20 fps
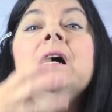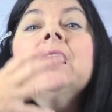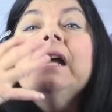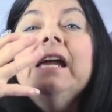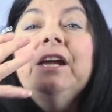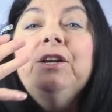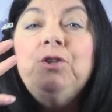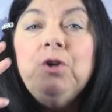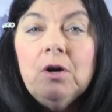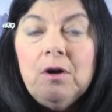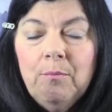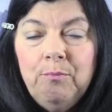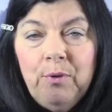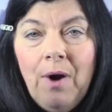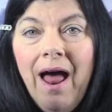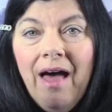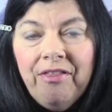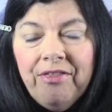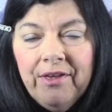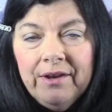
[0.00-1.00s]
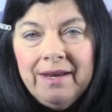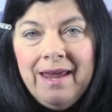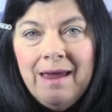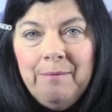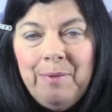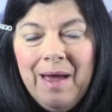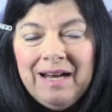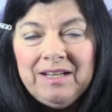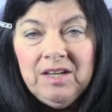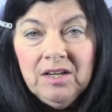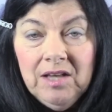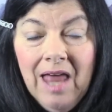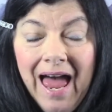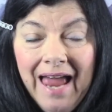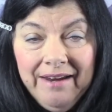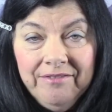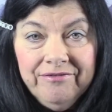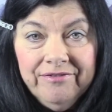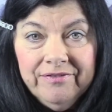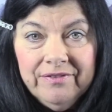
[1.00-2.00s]
he took a breath and came back to
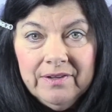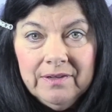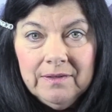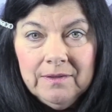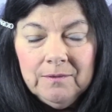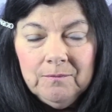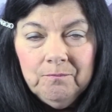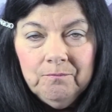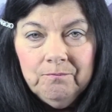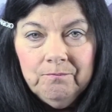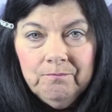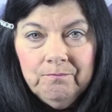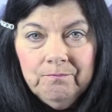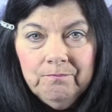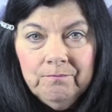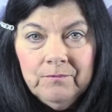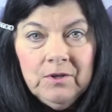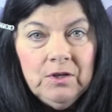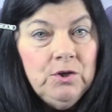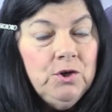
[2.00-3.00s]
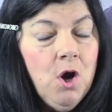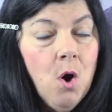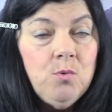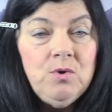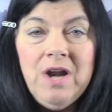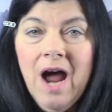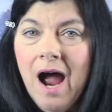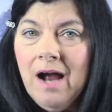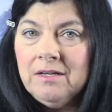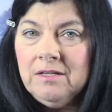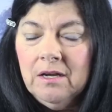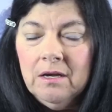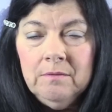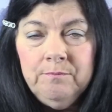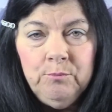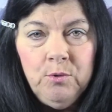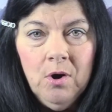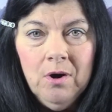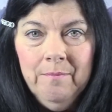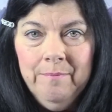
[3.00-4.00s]
life. No doctor
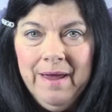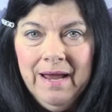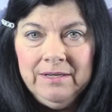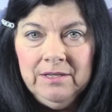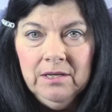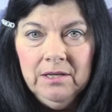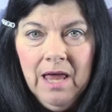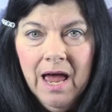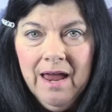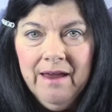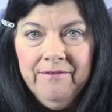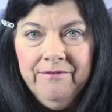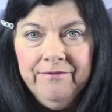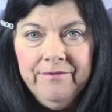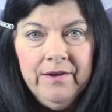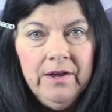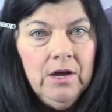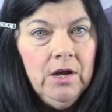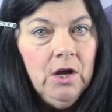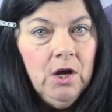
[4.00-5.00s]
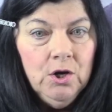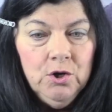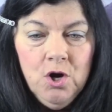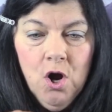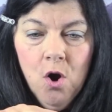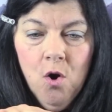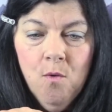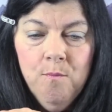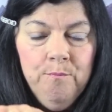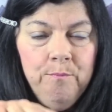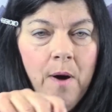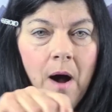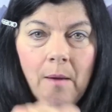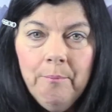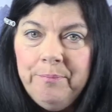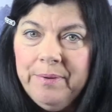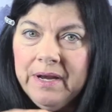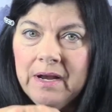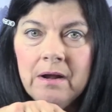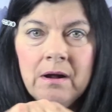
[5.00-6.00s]
brought him back to life. No
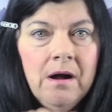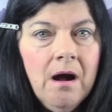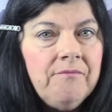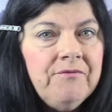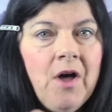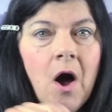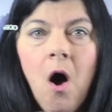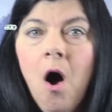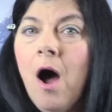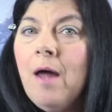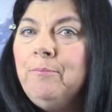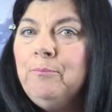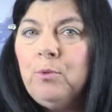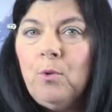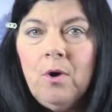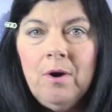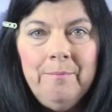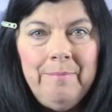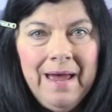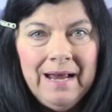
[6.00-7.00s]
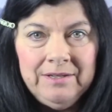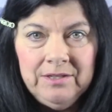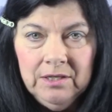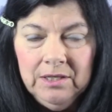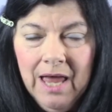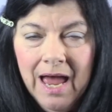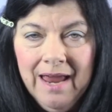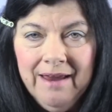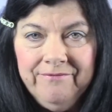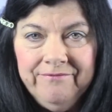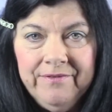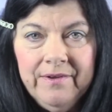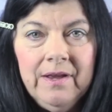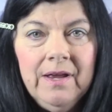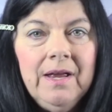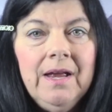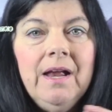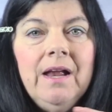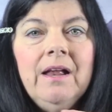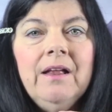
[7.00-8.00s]
pumping of the heart brought him back to life.
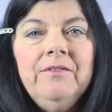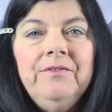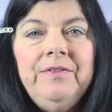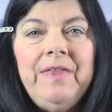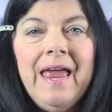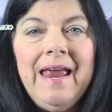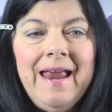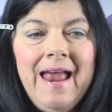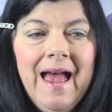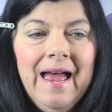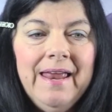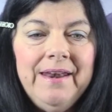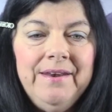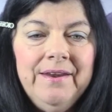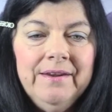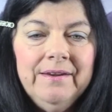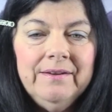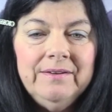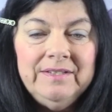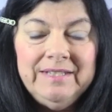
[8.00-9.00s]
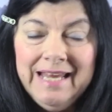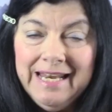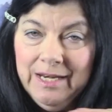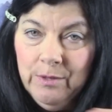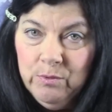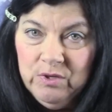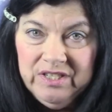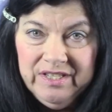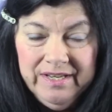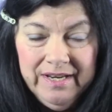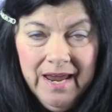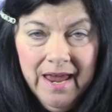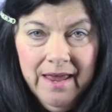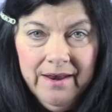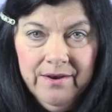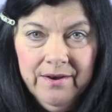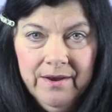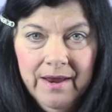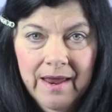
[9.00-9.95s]
They had said he was dead